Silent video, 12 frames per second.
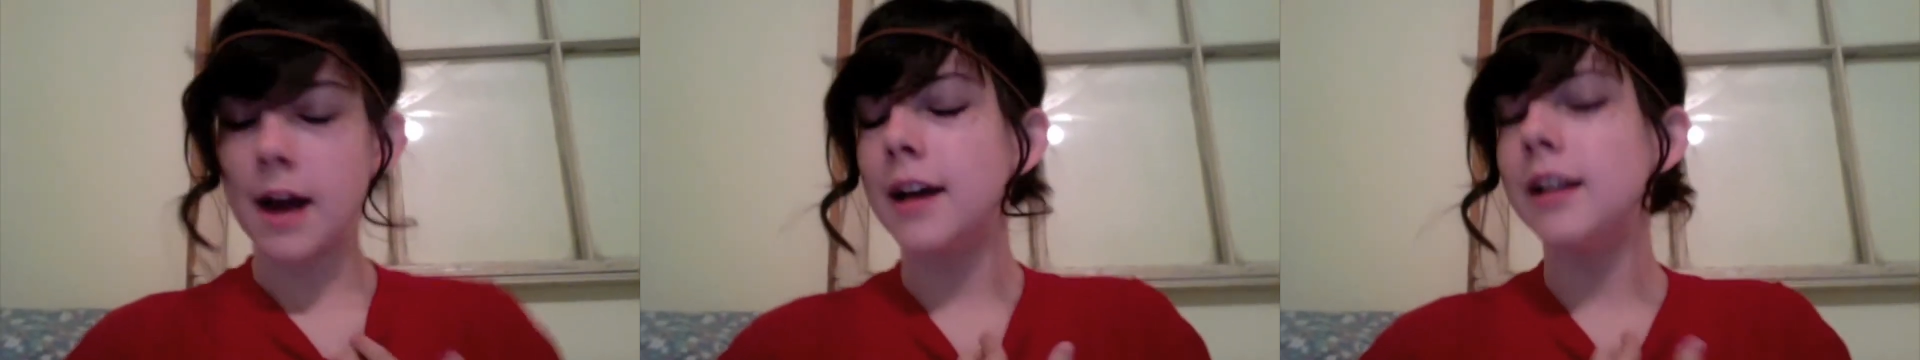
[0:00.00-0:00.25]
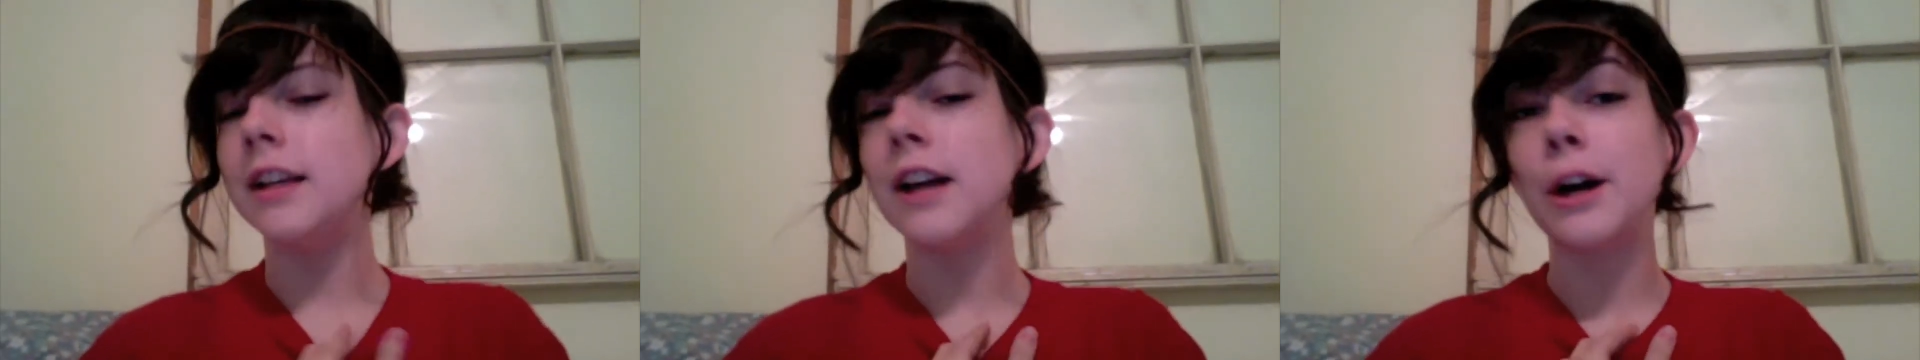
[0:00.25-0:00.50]

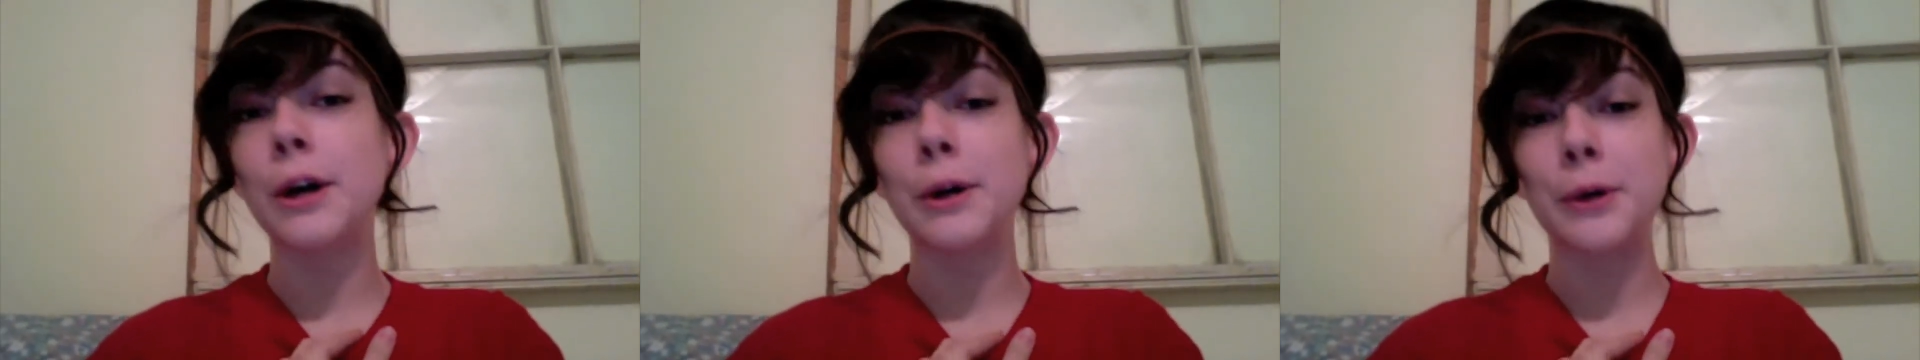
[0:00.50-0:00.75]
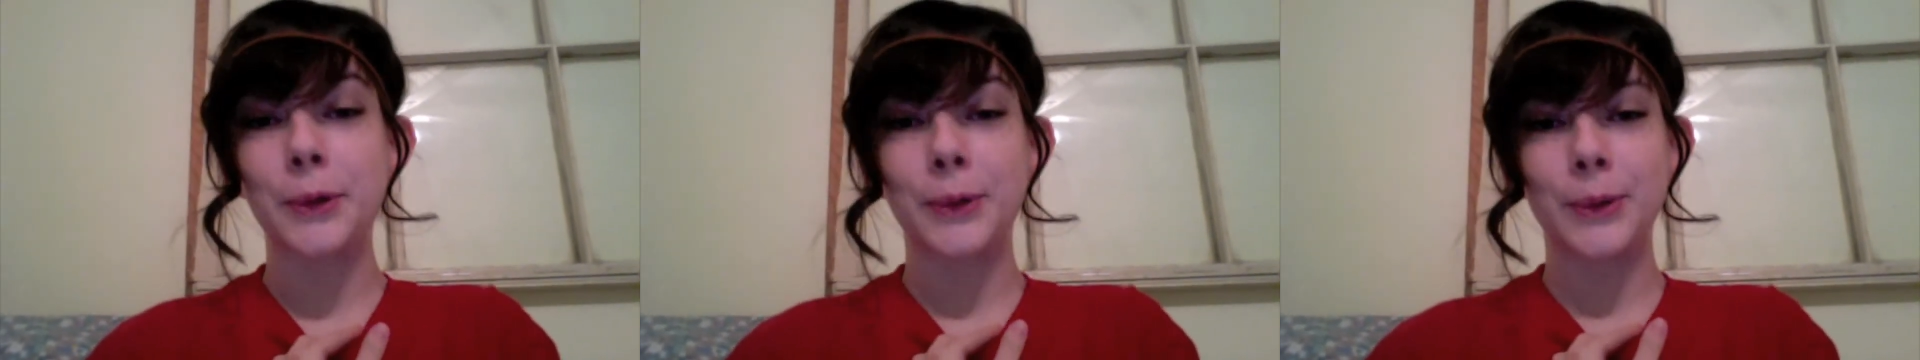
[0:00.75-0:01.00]
Hello.
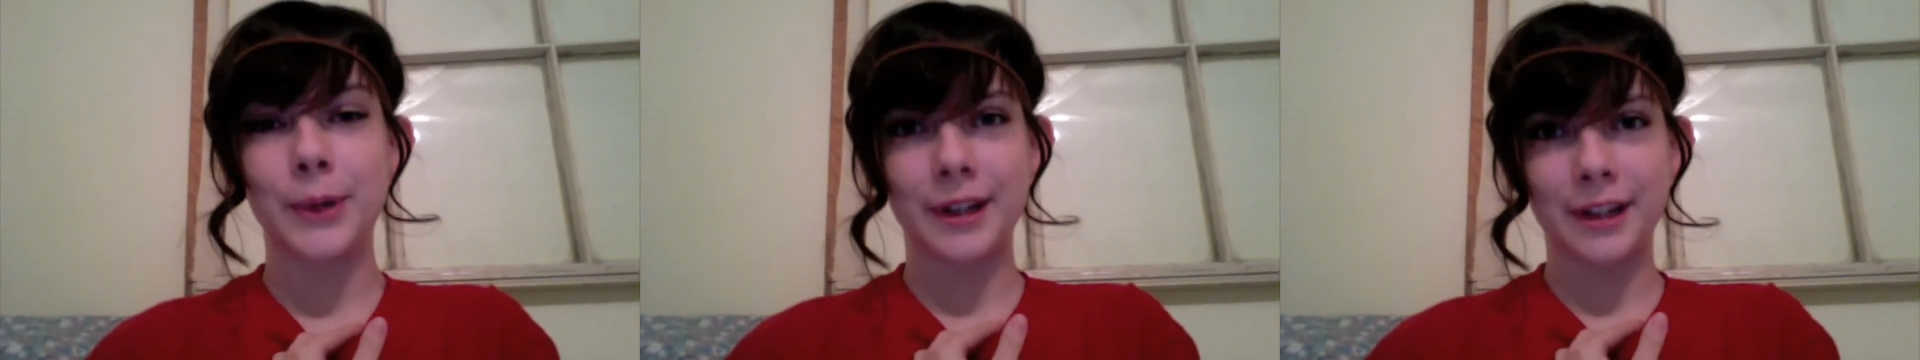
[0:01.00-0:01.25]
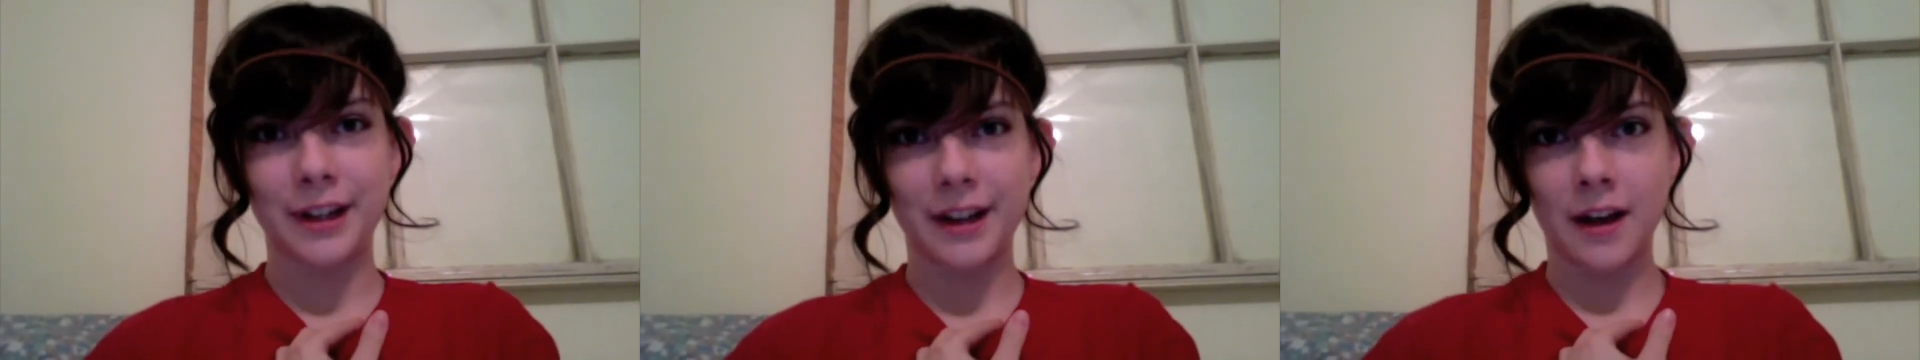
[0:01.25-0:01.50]

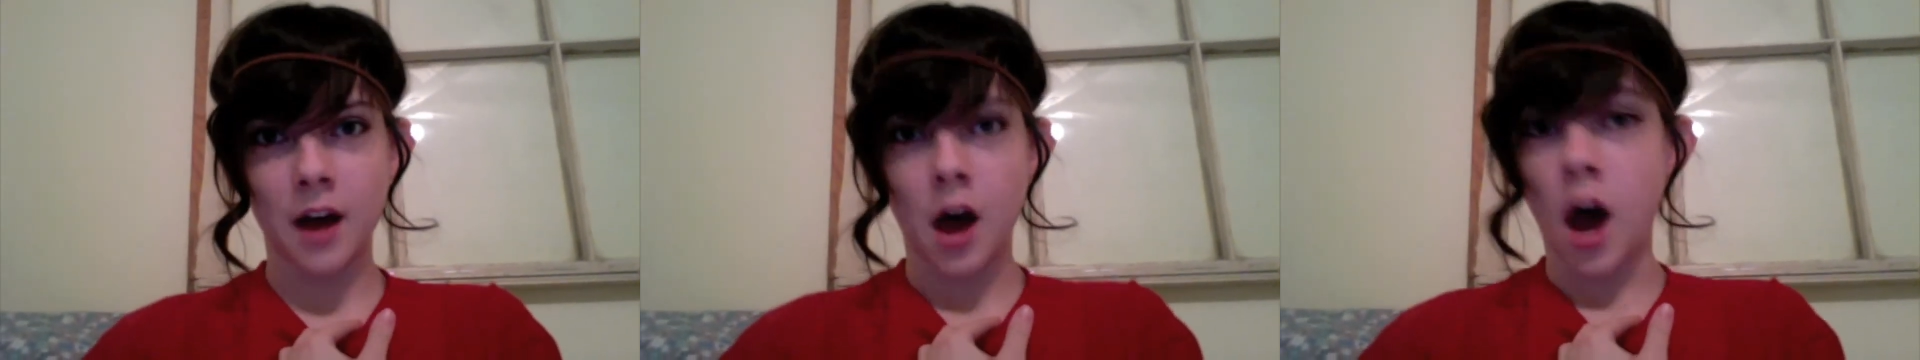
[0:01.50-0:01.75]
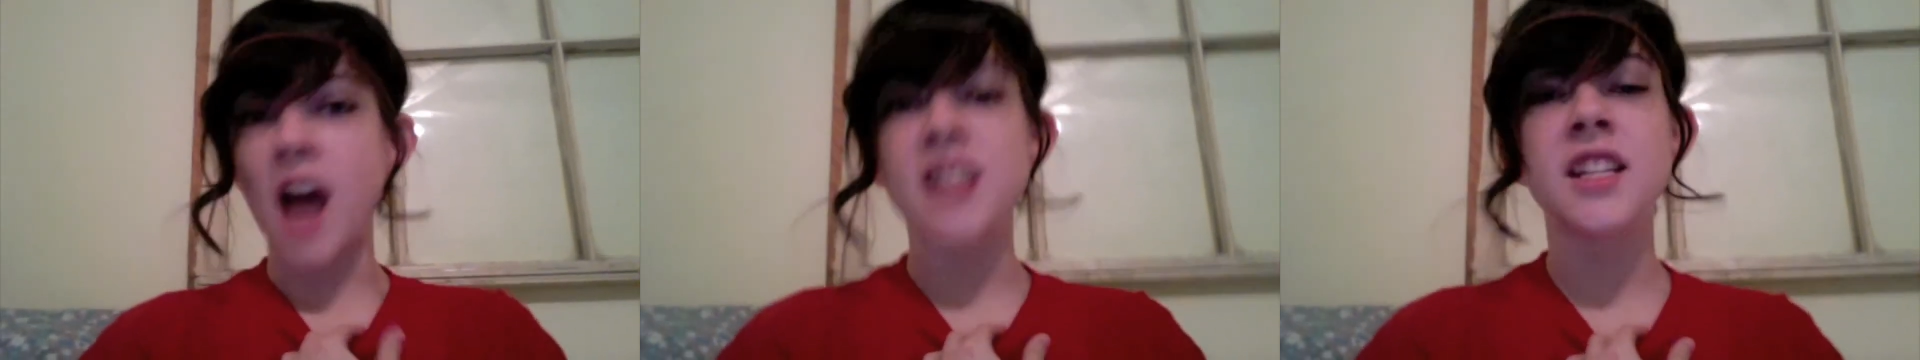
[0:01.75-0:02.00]

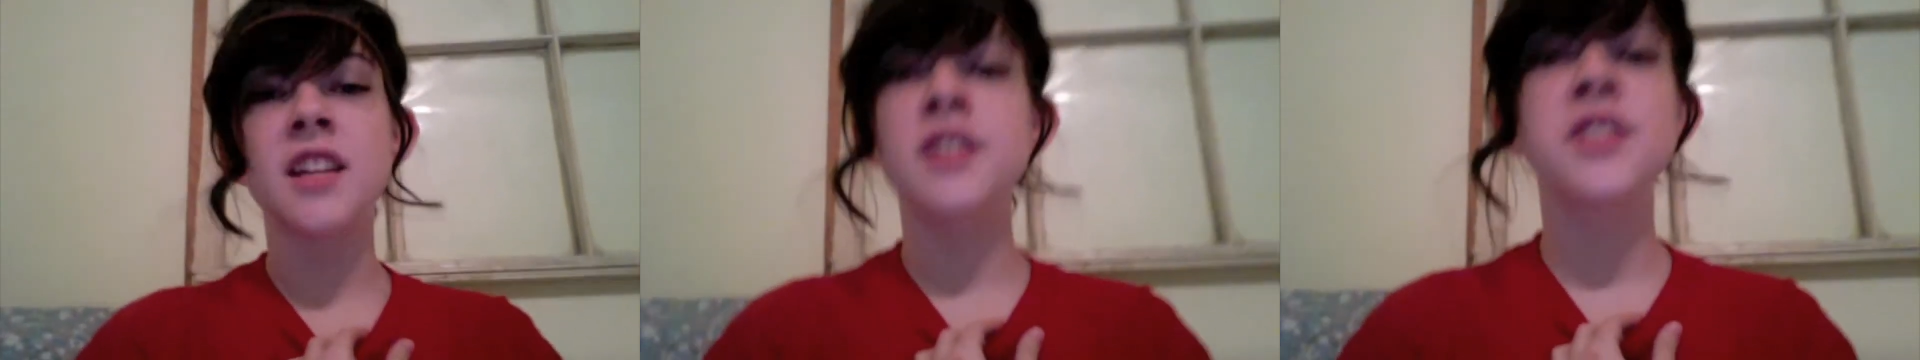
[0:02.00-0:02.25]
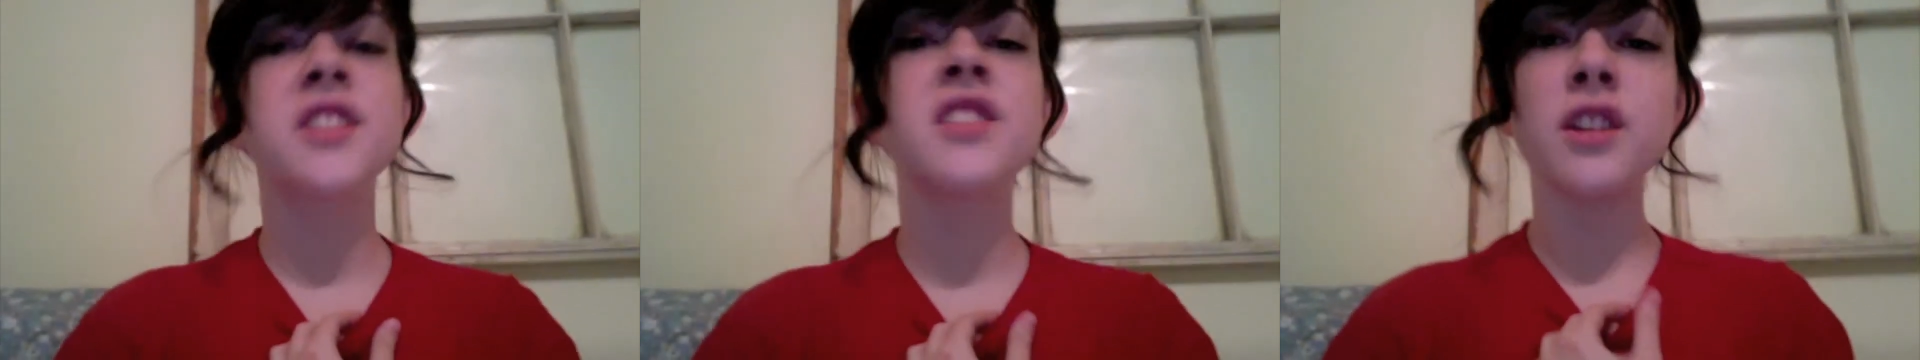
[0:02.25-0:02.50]
I didn't
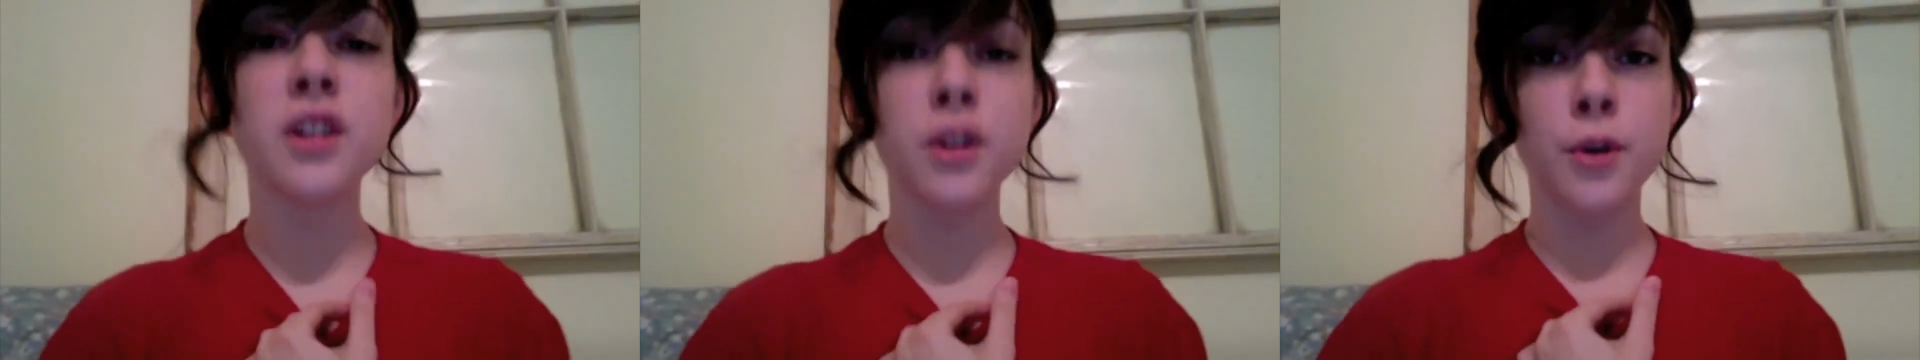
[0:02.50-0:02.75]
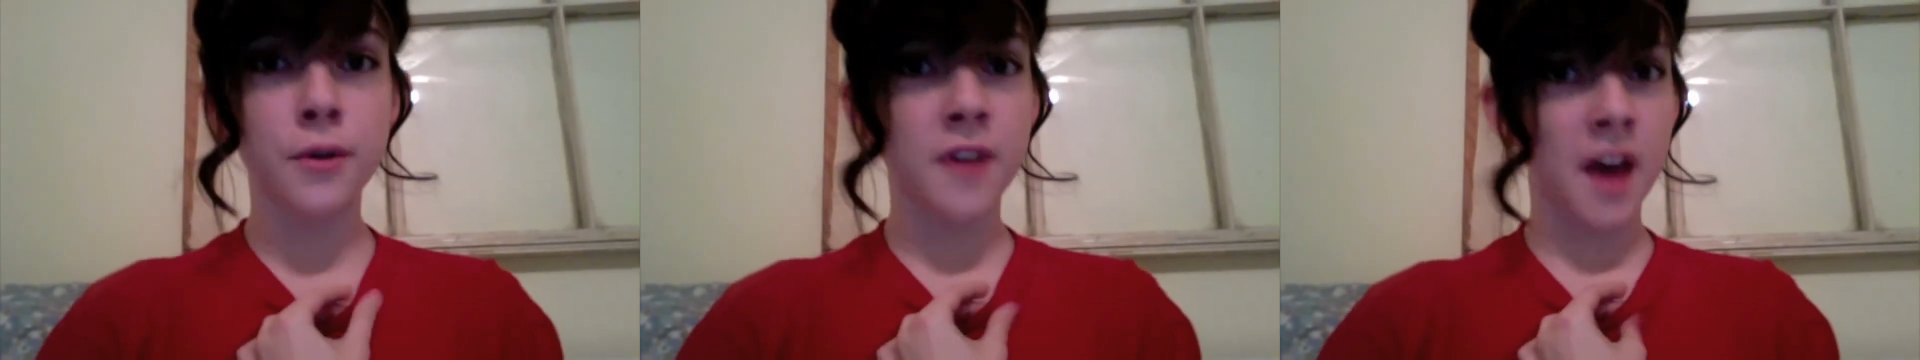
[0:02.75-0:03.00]
see
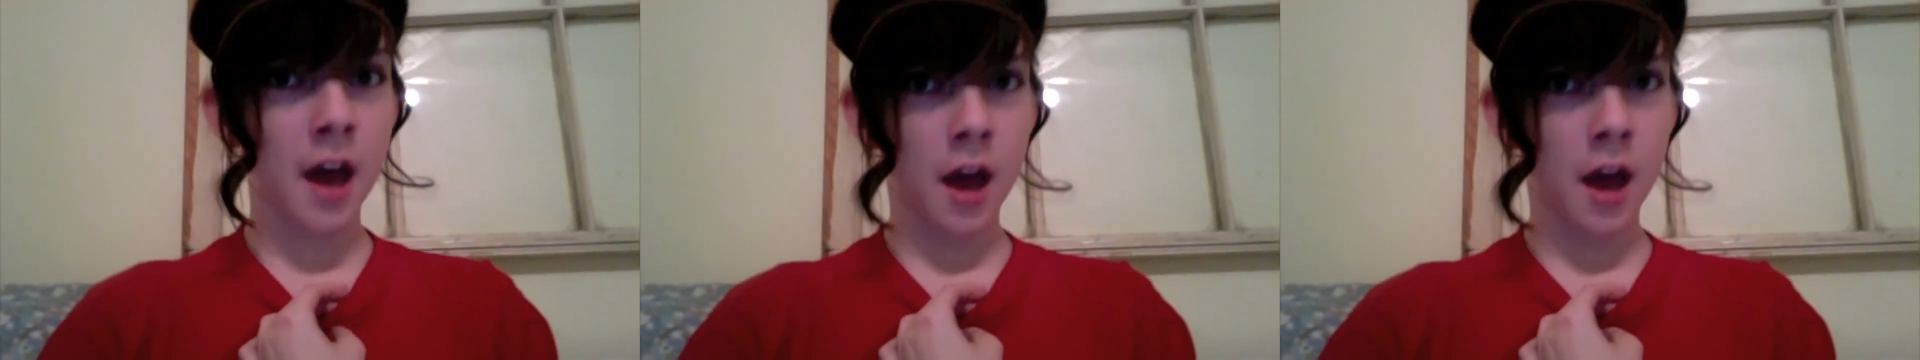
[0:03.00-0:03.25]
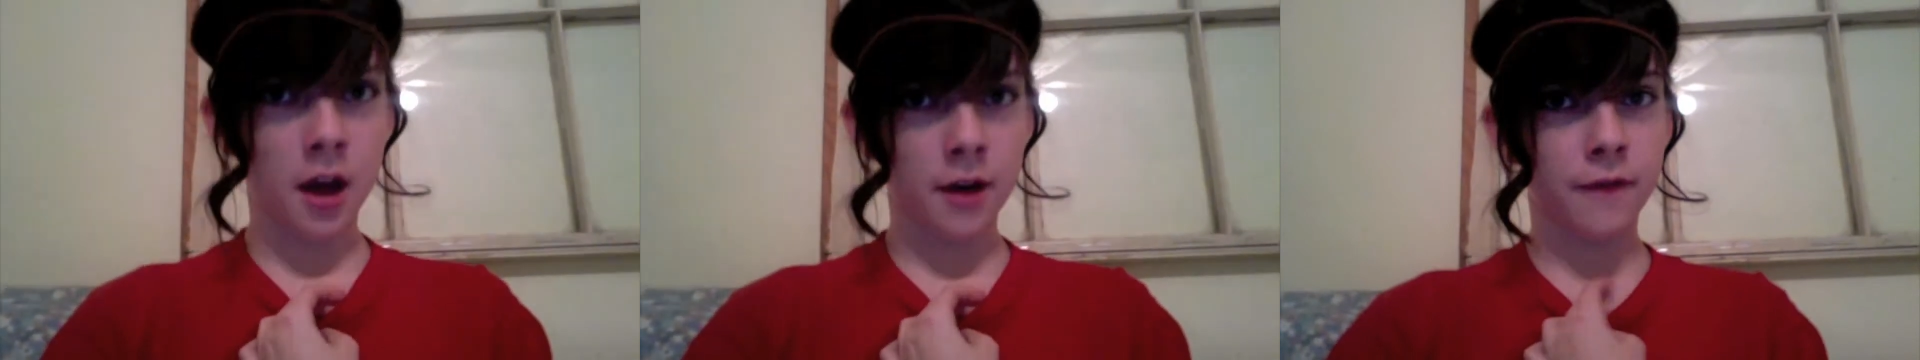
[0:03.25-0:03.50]
you there,